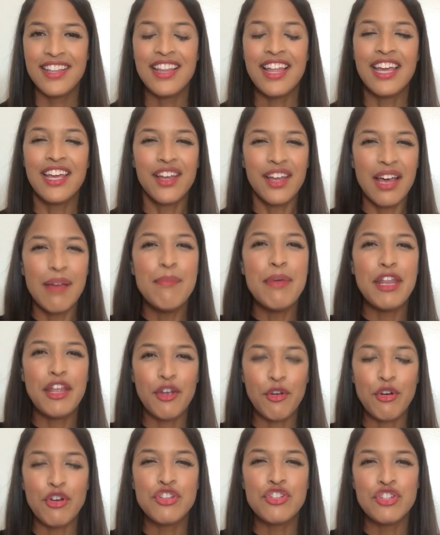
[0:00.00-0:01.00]
like a
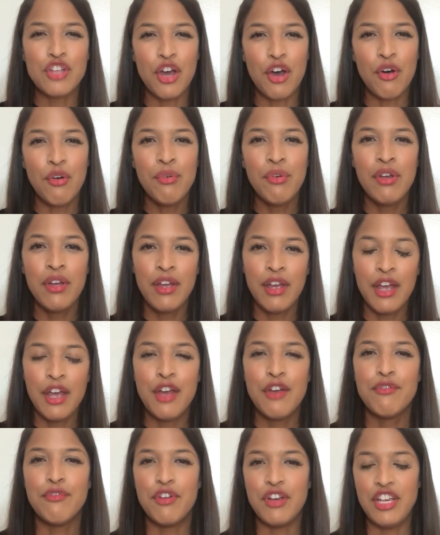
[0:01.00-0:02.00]
minute or so
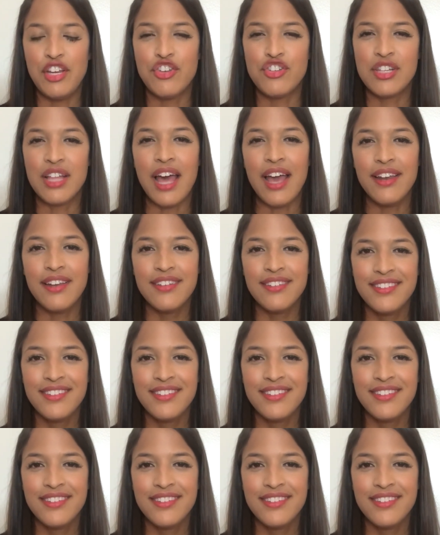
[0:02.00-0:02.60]
for each slide.